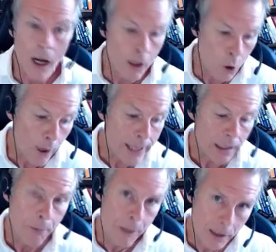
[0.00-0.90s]
and great
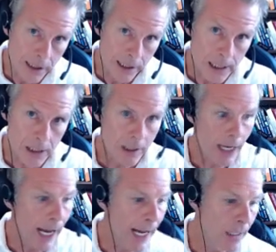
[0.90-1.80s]
abilities
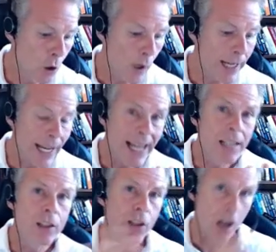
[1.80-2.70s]
and great
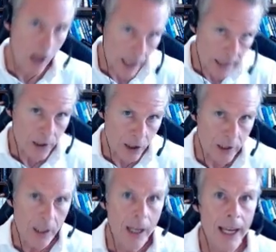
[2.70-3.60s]

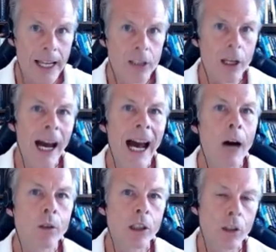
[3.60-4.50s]
insights into
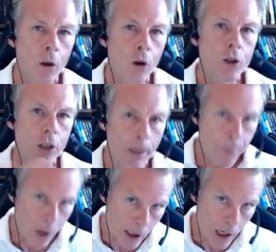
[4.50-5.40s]
how to launch a
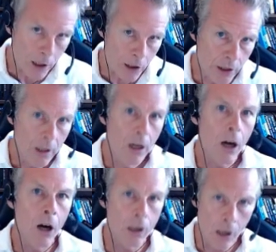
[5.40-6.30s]
product
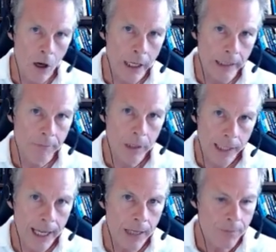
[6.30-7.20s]
online.
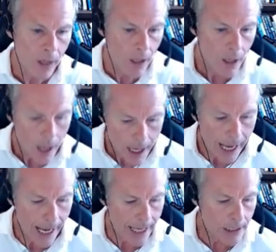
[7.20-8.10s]
Okay.
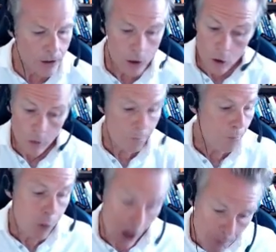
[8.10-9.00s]
And you'll
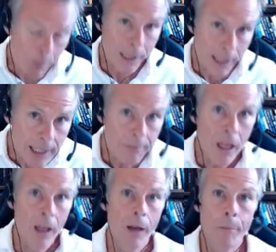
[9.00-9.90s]
probably
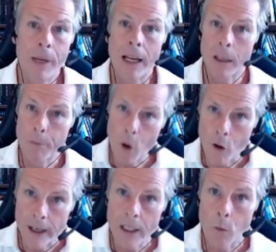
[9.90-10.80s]
be at the point